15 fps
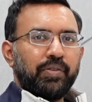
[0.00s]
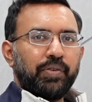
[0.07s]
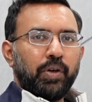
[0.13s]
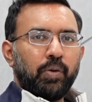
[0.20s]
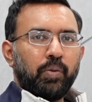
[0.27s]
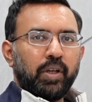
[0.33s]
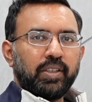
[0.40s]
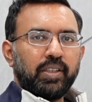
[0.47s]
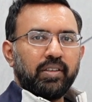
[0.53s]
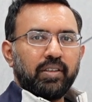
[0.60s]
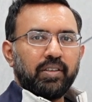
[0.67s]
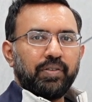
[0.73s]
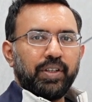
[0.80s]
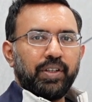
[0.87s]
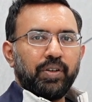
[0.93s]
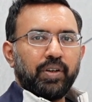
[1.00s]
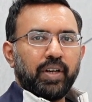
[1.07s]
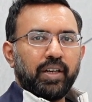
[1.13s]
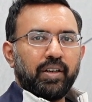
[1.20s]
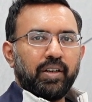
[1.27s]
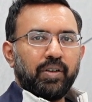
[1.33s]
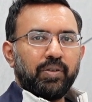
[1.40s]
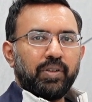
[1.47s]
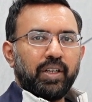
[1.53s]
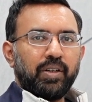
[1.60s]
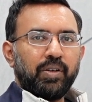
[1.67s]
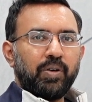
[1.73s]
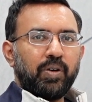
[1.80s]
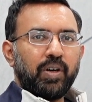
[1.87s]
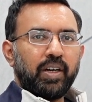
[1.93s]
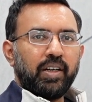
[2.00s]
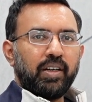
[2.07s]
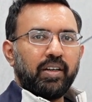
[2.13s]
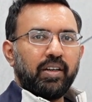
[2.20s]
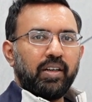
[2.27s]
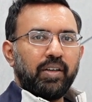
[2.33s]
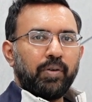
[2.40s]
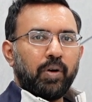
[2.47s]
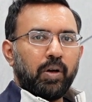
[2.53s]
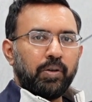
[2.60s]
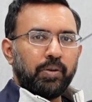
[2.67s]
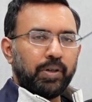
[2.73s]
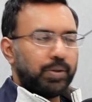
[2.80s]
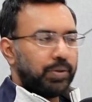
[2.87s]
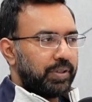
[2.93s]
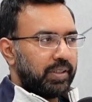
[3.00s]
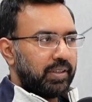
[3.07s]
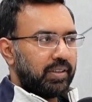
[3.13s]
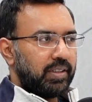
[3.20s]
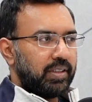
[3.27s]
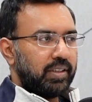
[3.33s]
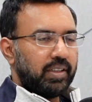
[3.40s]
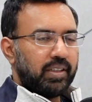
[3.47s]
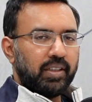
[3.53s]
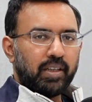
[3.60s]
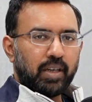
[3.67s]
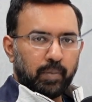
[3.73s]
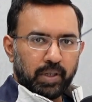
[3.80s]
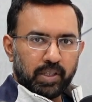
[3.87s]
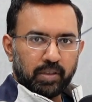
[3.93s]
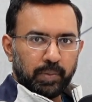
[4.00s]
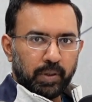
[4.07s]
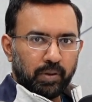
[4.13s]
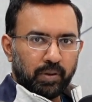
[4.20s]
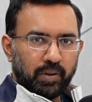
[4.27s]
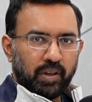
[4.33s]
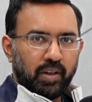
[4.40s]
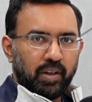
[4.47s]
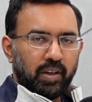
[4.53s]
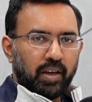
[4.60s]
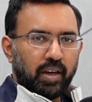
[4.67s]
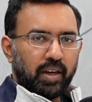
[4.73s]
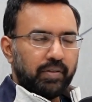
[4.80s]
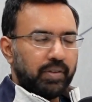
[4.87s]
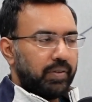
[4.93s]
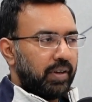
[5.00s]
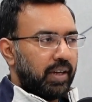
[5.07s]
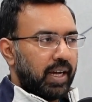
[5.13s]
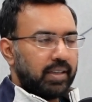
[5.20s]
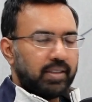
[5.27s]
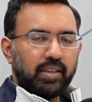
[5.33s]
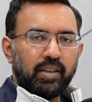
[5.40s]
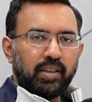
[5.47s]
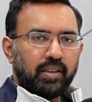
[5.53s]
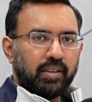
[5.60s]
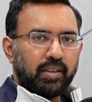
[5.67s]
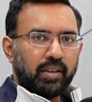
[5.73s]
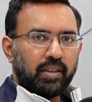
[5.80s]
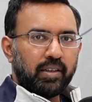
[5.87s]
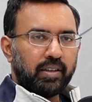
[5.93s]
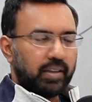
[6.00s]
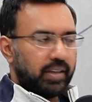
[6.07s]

if you are watching this video right now, then go ahead and leave all your questions in the comments below, and we will answer it in the